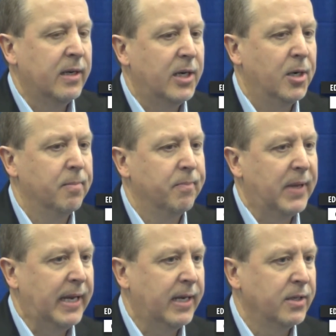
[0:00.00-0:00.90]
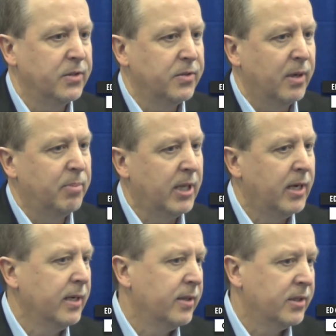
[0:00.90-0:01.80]
um, and
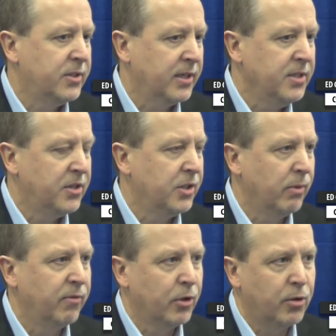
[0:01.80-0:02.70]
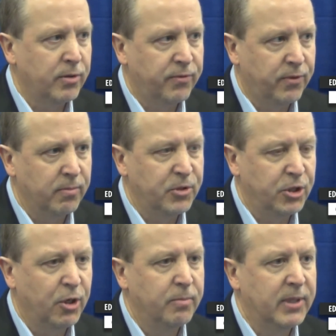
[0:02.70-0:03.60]
apply the techniques that we've learned from
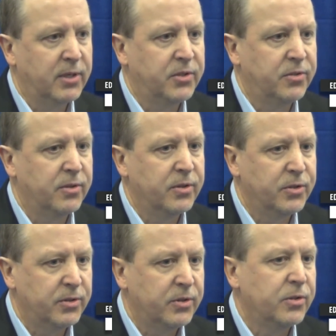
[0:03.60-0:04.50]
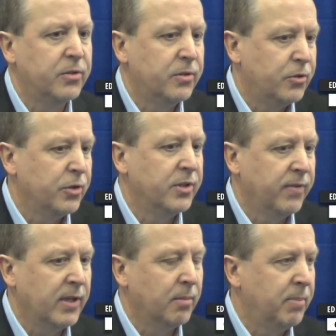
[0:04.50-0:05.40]
genomics to
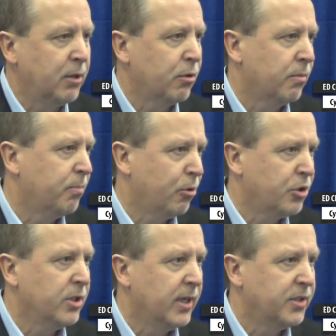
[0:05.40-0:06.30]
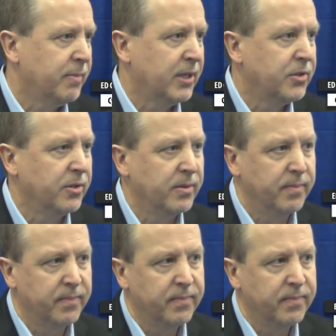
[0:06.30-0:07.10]
develop better personalized medicine.